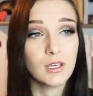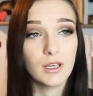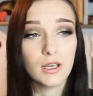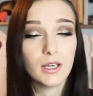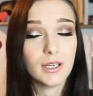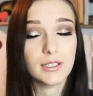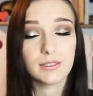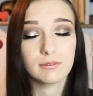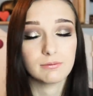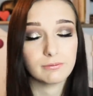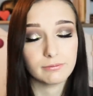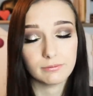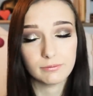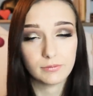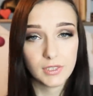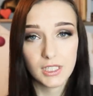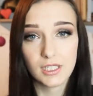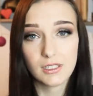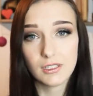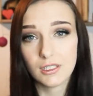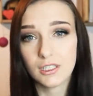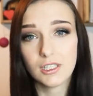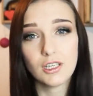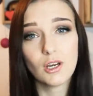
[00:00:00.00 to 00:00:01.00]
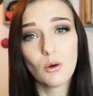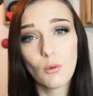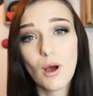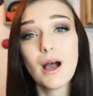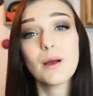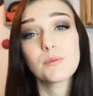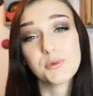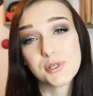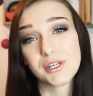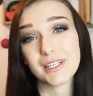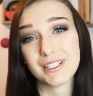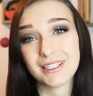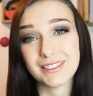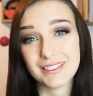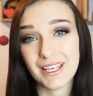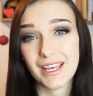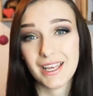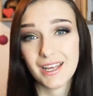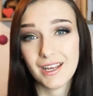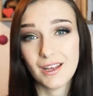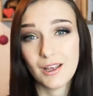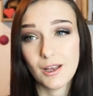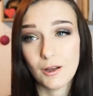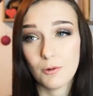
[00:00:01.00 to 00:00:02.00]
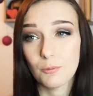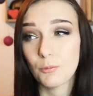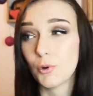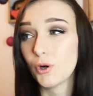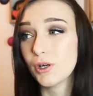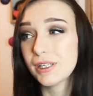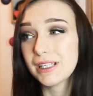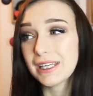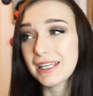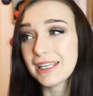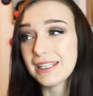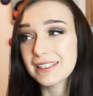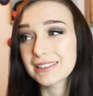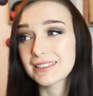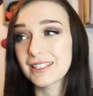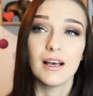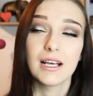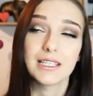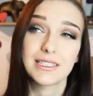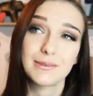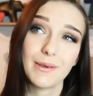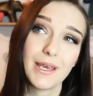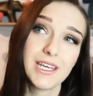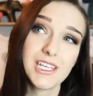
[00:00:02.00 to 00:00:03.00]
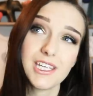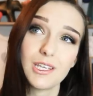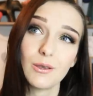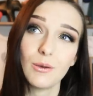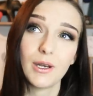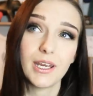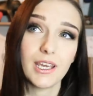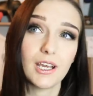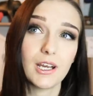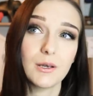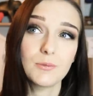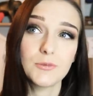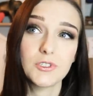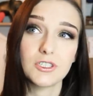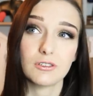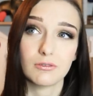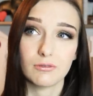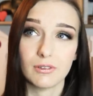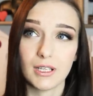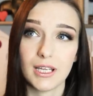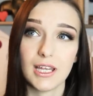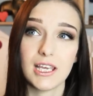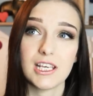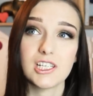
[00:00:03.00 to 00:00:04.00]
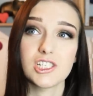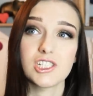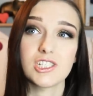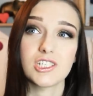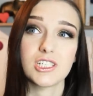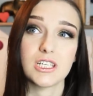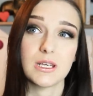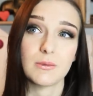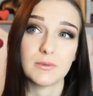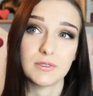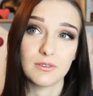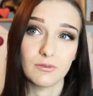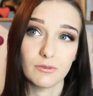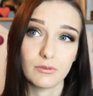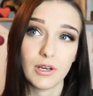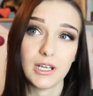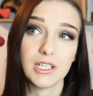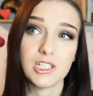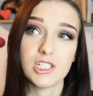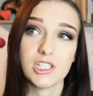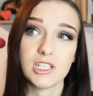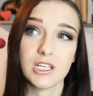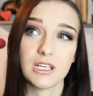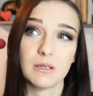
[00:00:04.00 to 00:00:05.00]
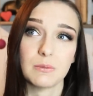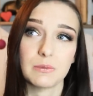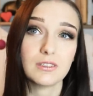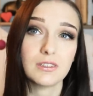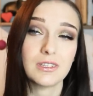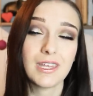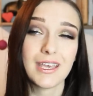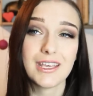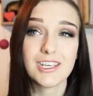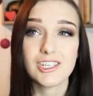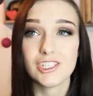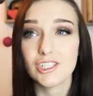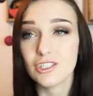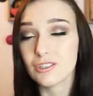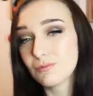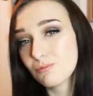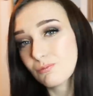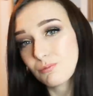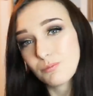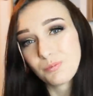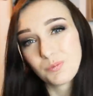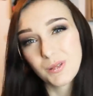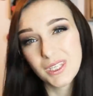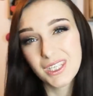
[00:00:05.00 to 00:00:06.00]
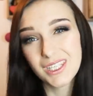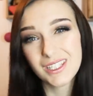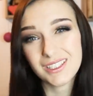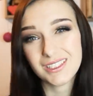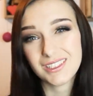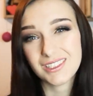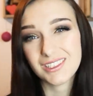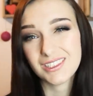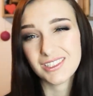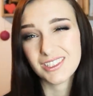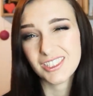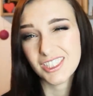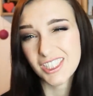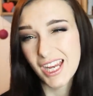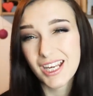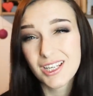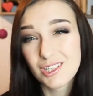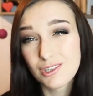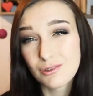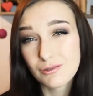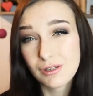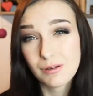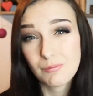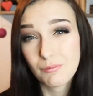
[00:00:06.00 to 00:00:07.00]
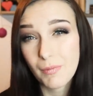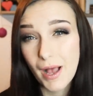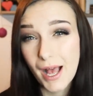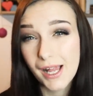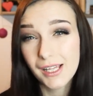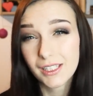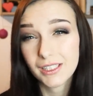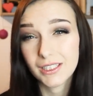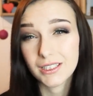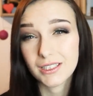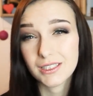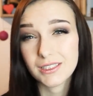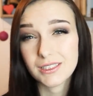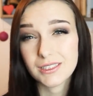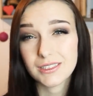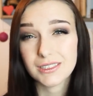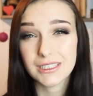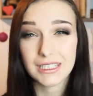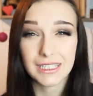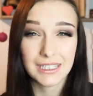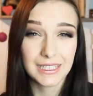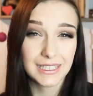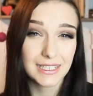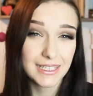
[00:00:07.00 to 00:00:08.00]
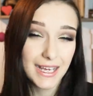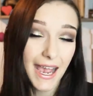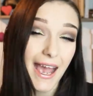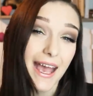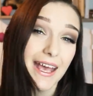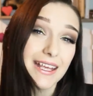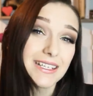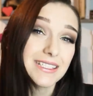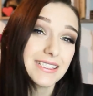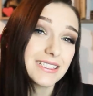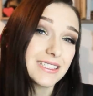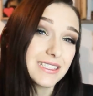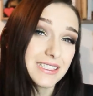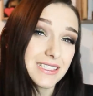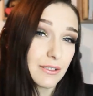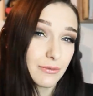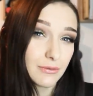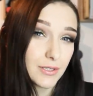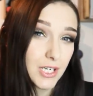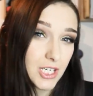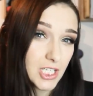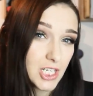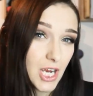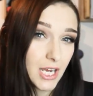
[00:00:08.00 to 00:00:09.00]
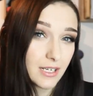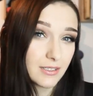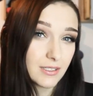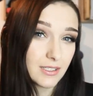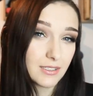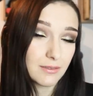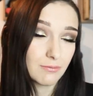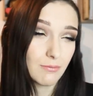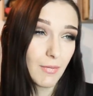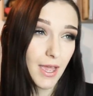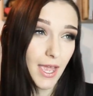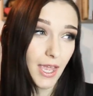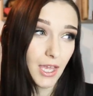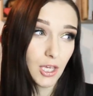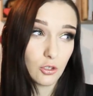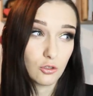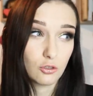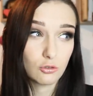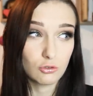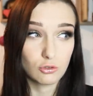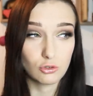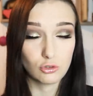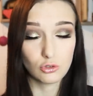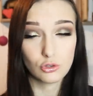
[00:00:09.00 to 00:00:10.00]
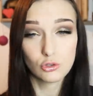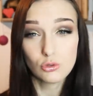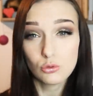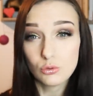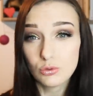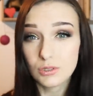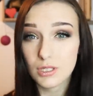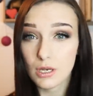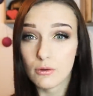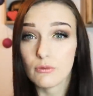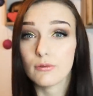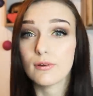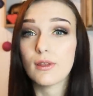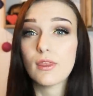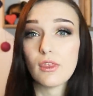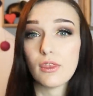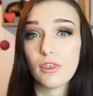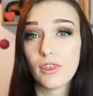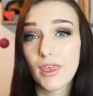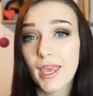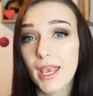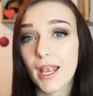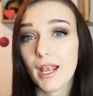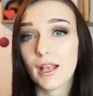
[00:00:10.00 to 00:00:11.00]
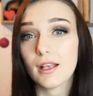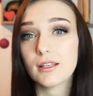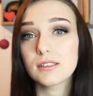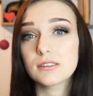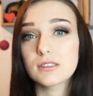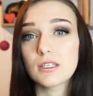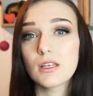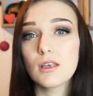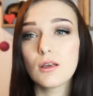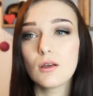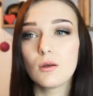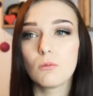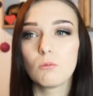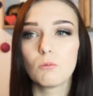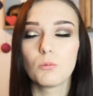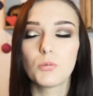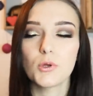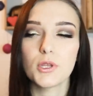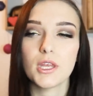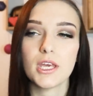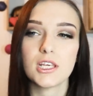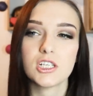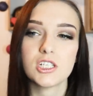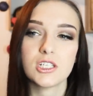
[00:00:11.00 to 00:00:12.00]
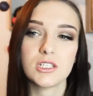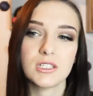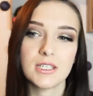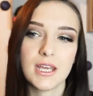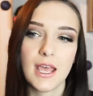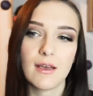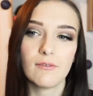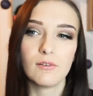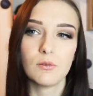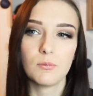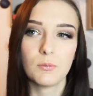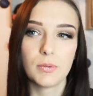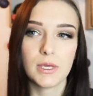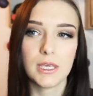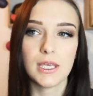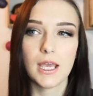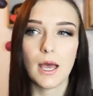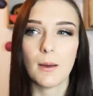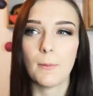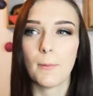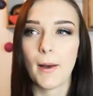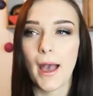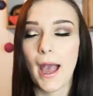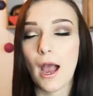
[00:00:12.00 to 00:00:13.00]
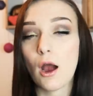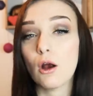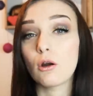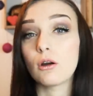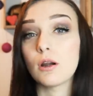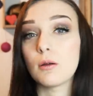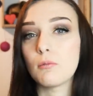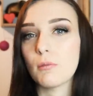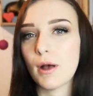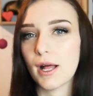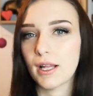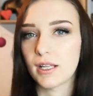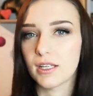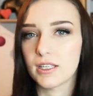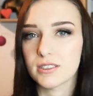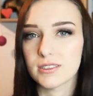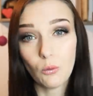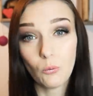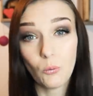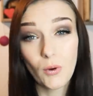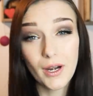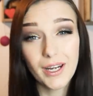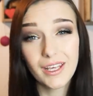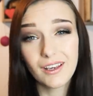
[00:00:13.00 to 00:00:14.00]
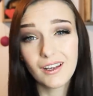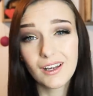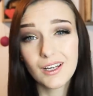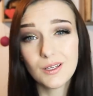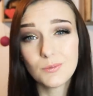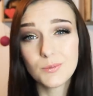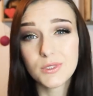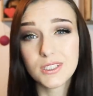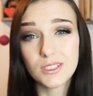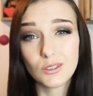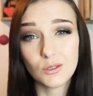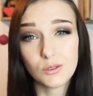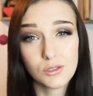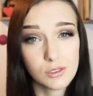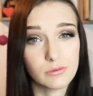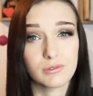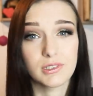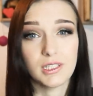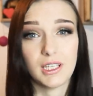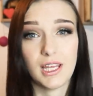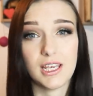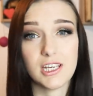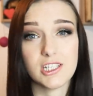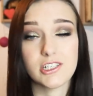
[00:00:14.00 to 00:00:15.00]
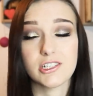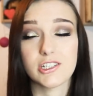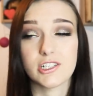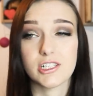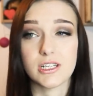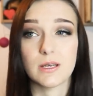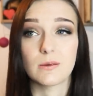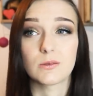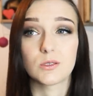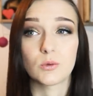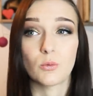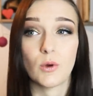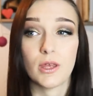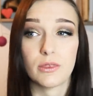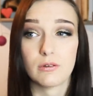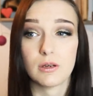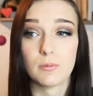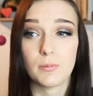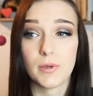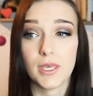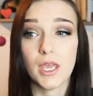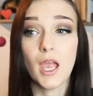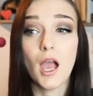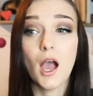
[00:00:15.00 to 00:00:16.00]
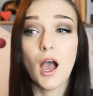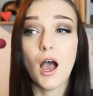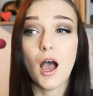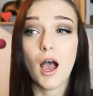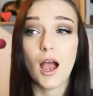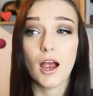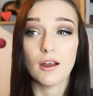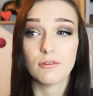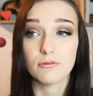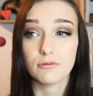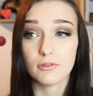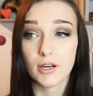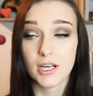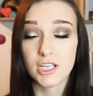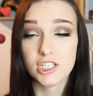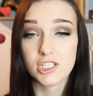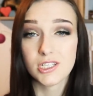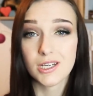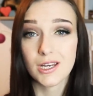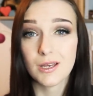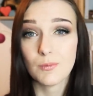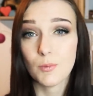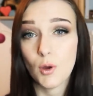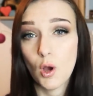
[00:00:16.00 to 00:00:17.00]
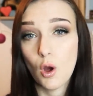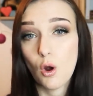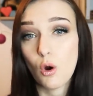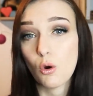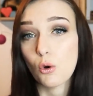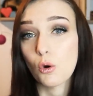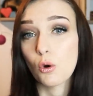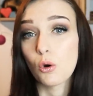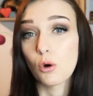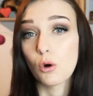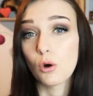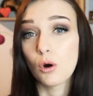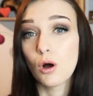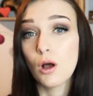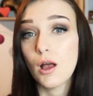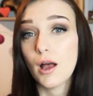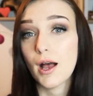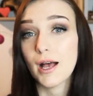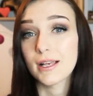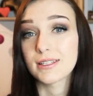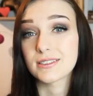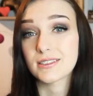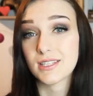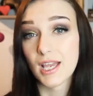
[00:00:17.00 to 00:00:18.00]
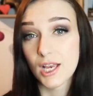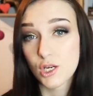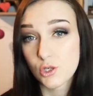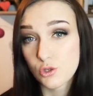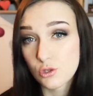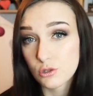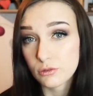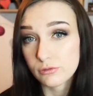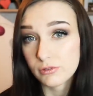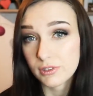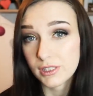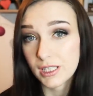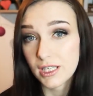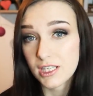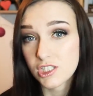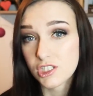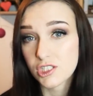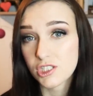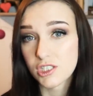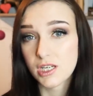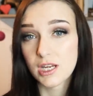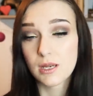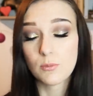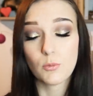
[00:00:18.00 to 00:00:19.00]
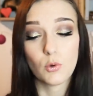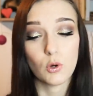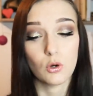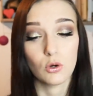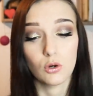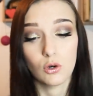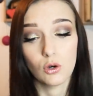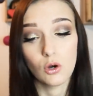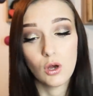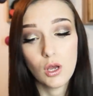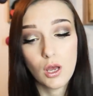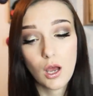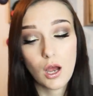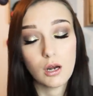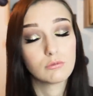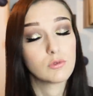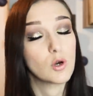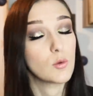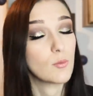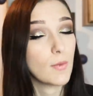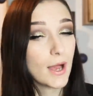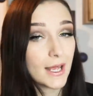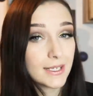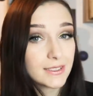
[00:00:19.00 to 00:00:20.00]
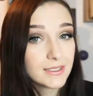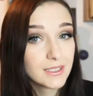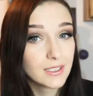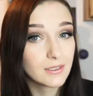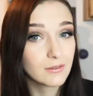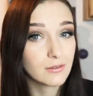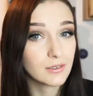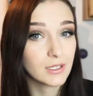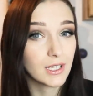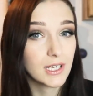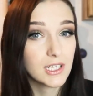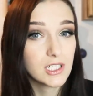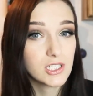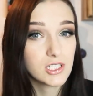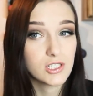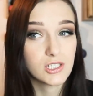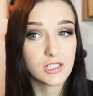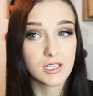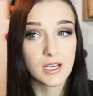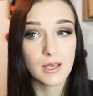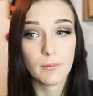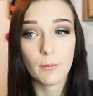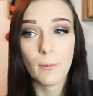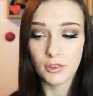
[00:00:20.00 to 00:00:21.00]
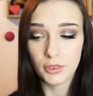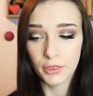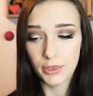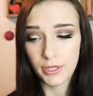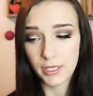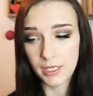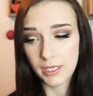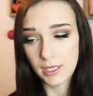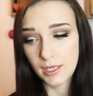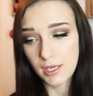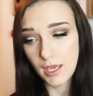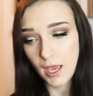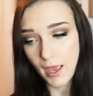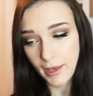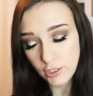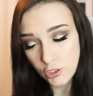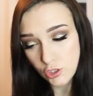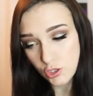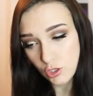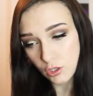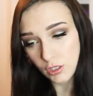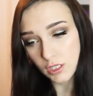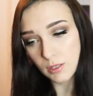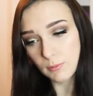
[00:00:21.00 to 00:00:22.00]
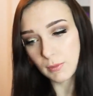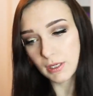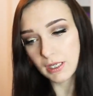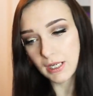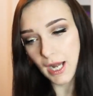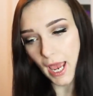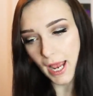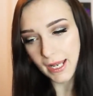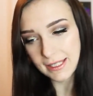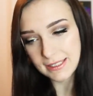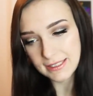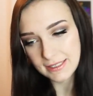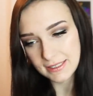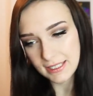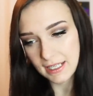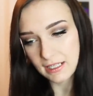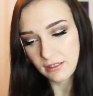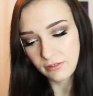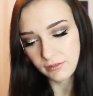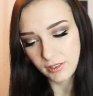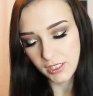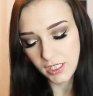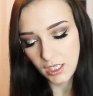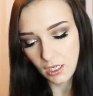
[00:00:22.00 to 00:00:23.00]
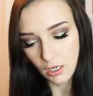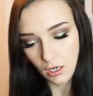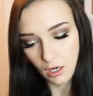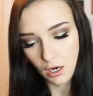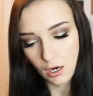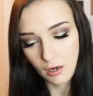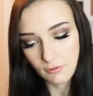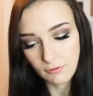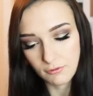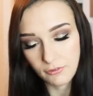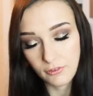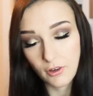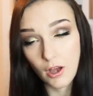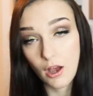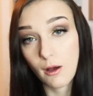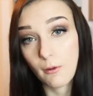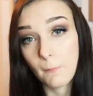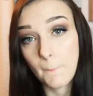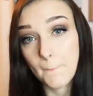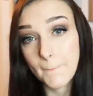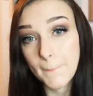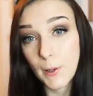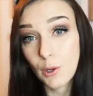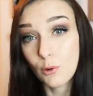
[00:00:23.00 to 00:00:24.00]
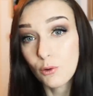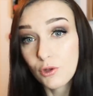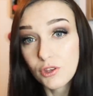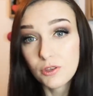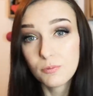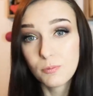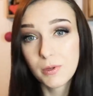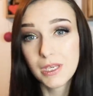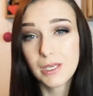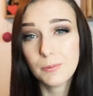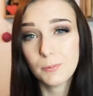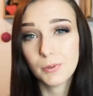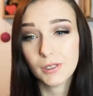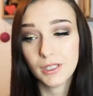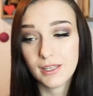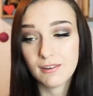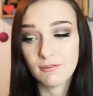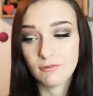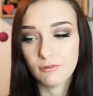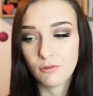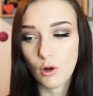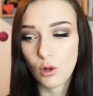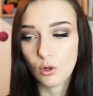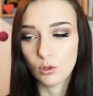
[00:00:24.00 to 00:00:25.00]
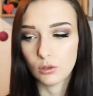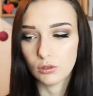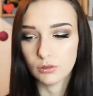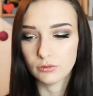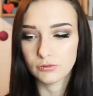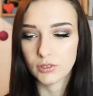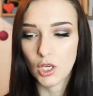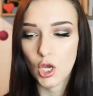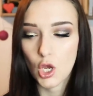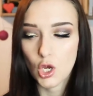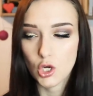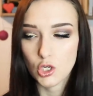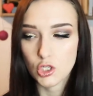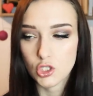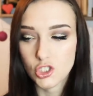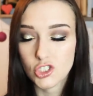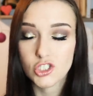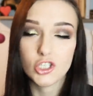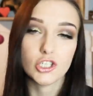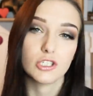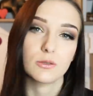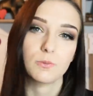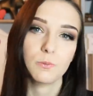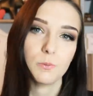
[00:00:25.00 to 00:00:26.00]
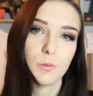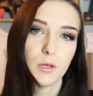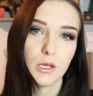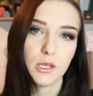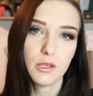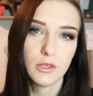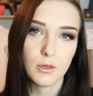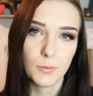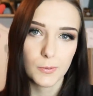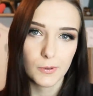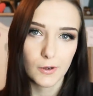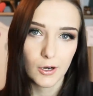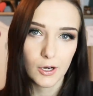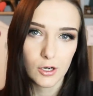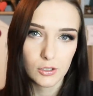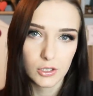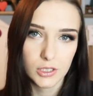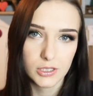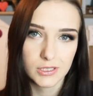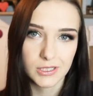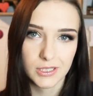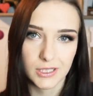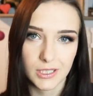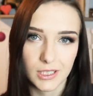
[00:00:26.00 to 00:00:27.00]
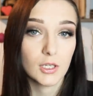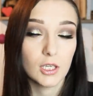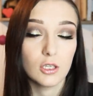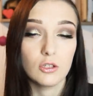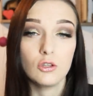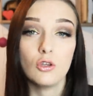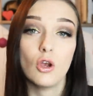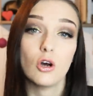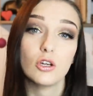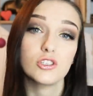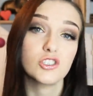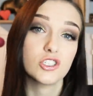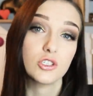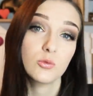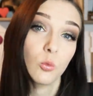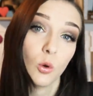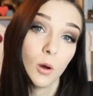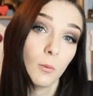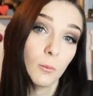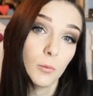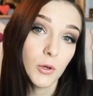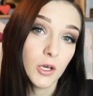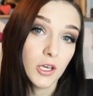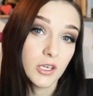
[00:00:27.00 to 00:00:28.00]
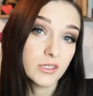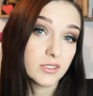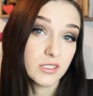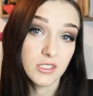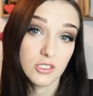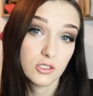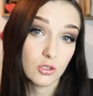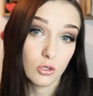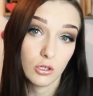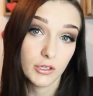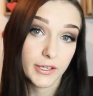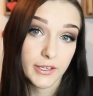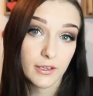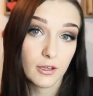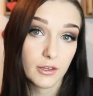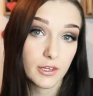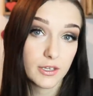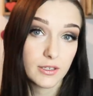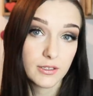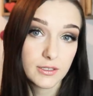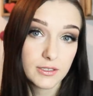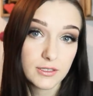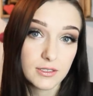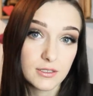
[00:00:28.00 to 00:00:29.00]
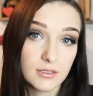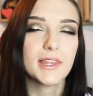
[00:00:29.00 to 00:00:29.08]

And you know what I'm trying to say. Point is, especially when it comes to relationships and friendships, there shouldn't be a gender imbalance. Yes, different genders may do different things, but there should never be a power imbalance. When it comes to all relationships, whether it be a friendship or a sexual relationship or a romantic relationship, the enjoyment and safety and comfort of both people involved should be the priority, not just one person's or the other's.